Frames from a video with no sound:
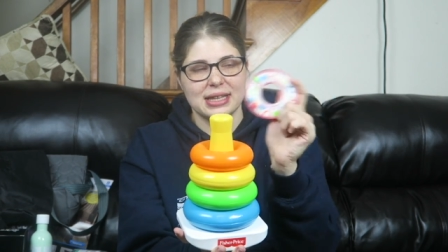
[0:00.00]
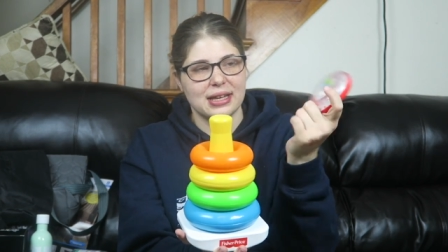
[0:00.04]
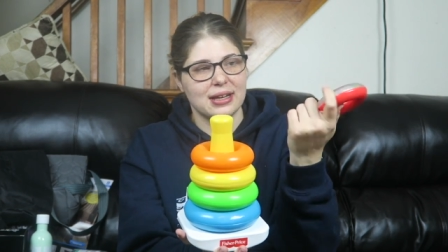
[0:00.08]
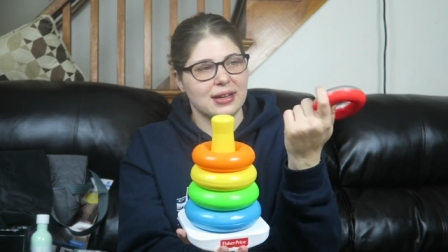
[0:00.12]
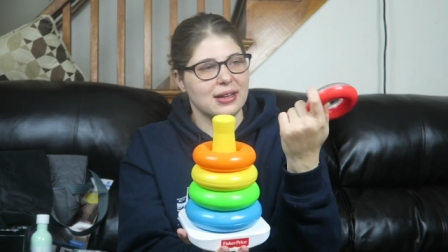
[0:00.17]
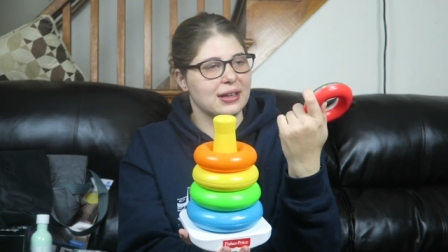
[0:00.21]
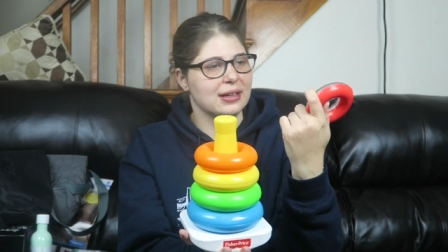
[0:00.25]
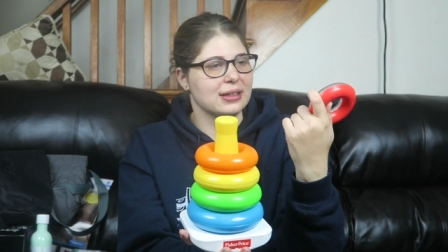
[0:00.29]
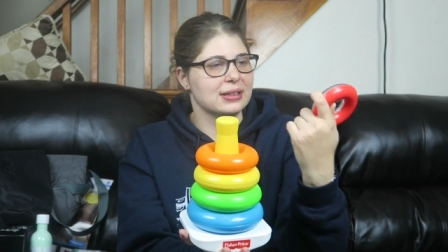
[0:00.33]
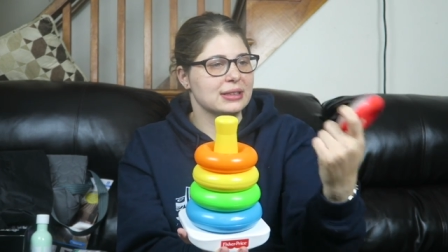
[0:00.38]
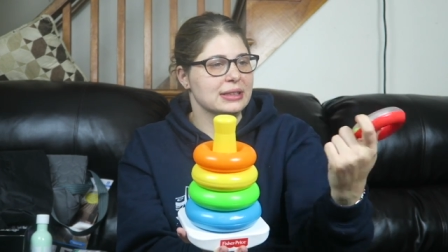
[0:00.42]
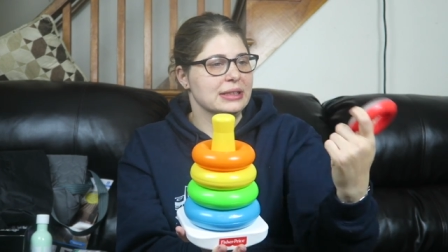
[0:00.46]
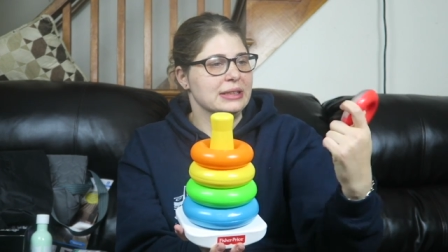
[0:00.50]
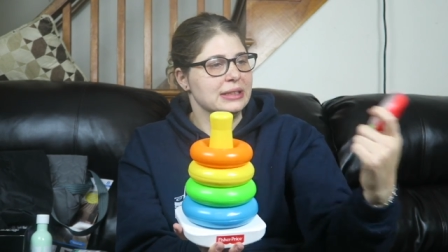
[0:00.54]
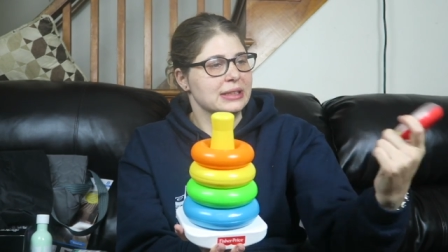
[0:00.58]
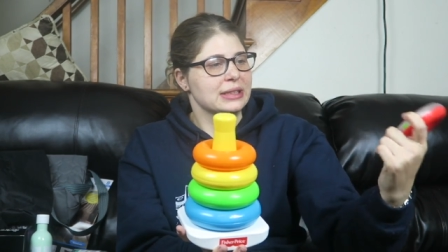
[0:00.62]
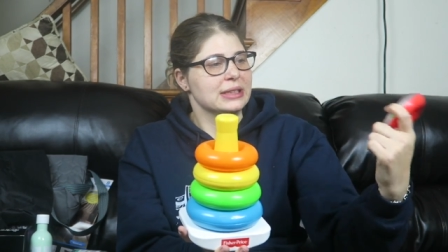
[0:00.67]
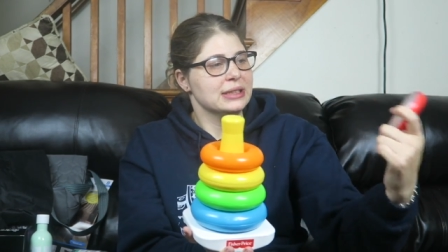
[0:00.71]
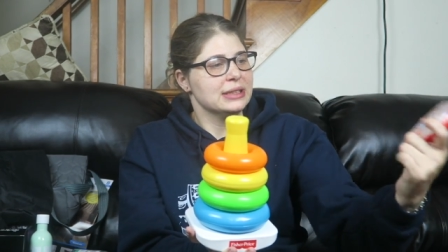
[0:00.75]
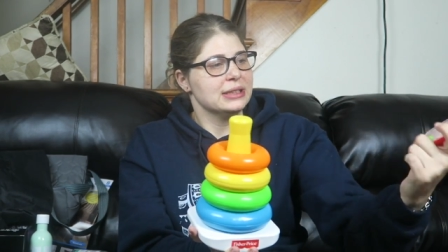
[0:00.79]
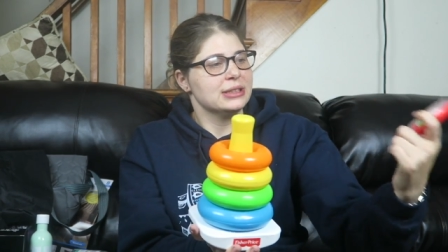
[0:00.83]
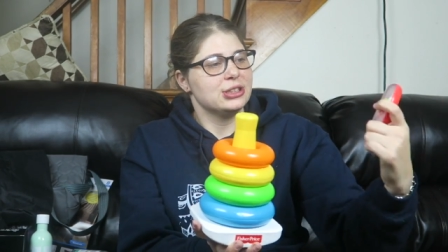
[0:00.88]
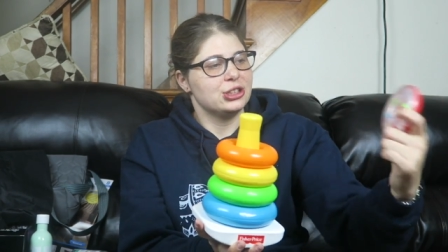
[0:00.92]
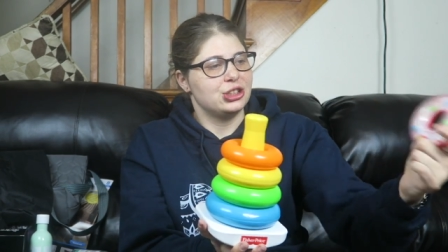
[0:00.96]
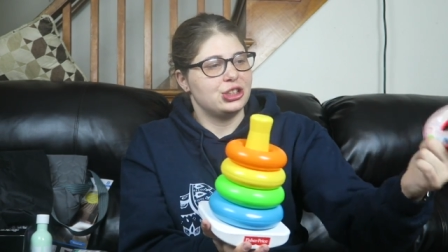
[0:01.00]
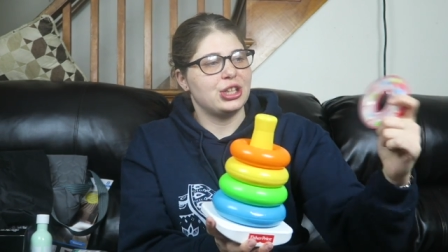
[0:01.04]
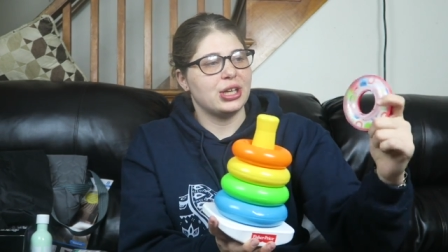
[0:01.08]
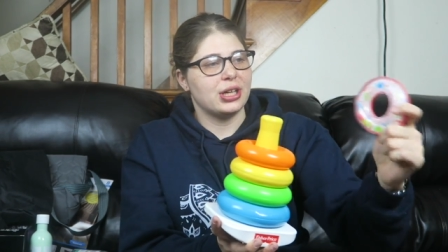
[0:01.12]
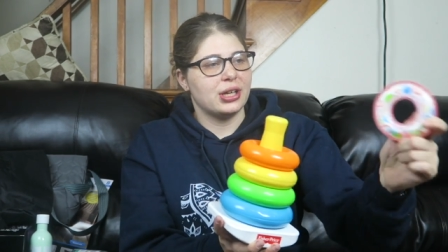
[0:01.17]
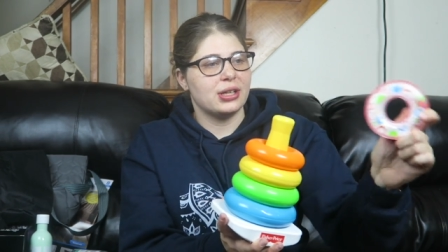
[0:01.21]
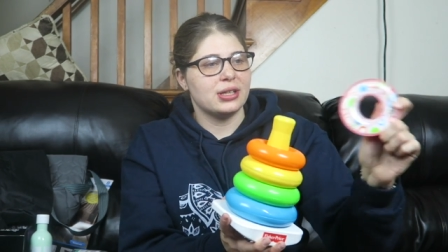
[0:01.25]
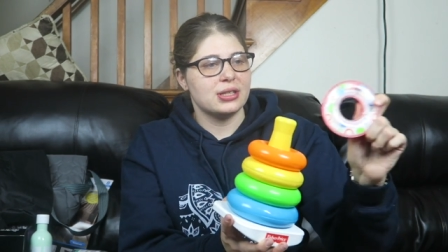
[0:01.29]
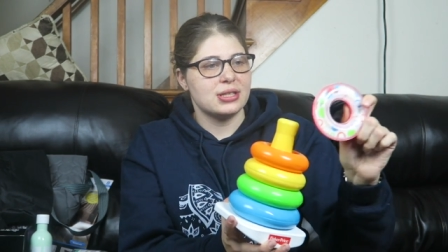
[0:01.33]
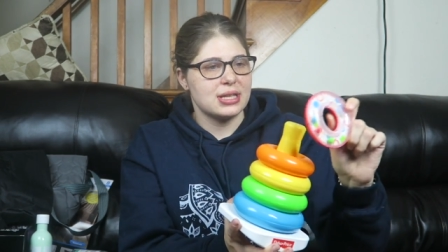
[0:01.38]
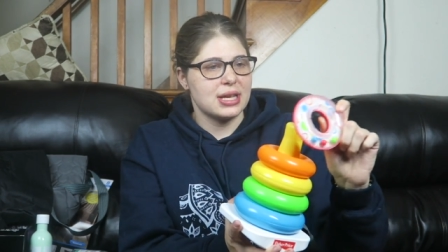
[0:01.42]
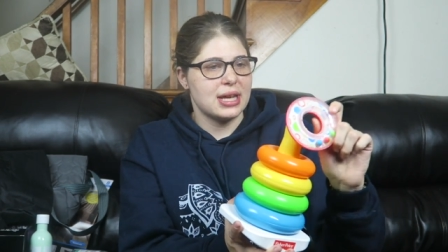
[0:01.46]
little
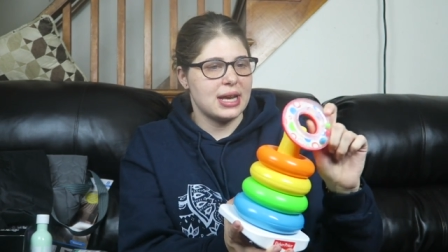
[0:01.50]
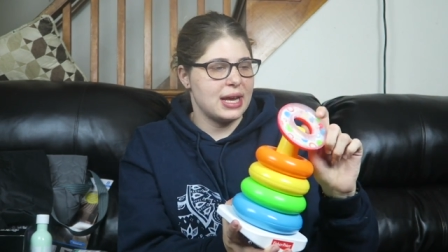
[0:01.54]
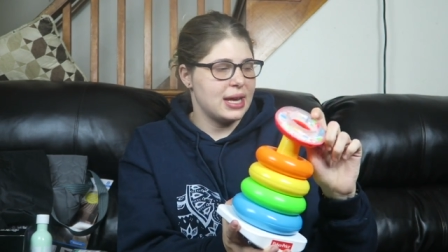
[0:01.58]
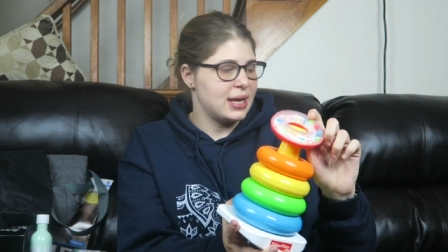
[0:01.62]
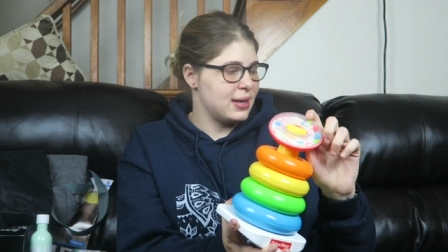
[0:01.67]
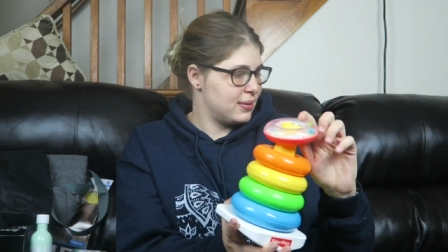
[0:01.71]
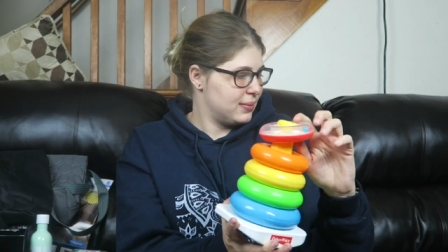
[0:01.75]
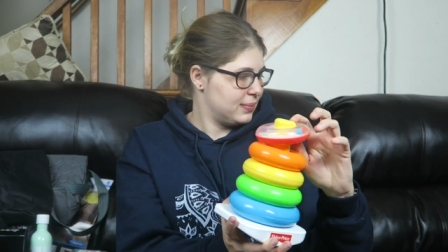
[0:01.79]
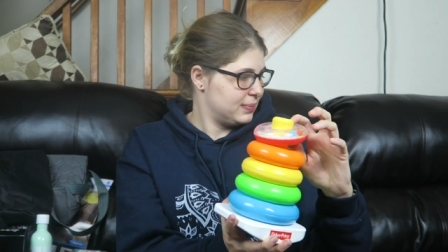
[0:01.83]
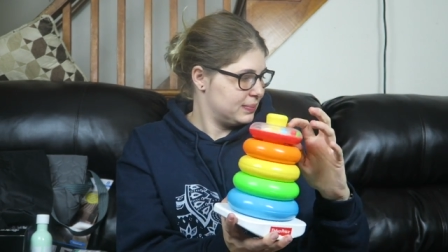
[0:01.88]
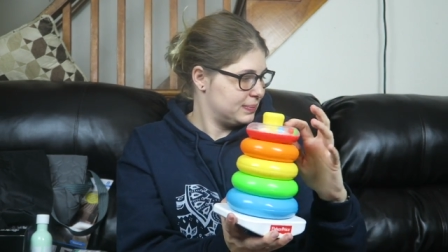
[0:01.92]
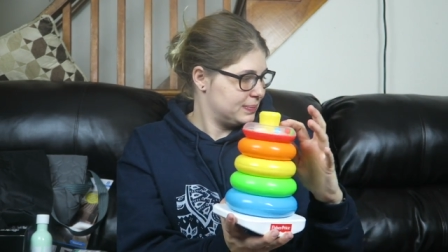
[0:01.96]
jingles in it.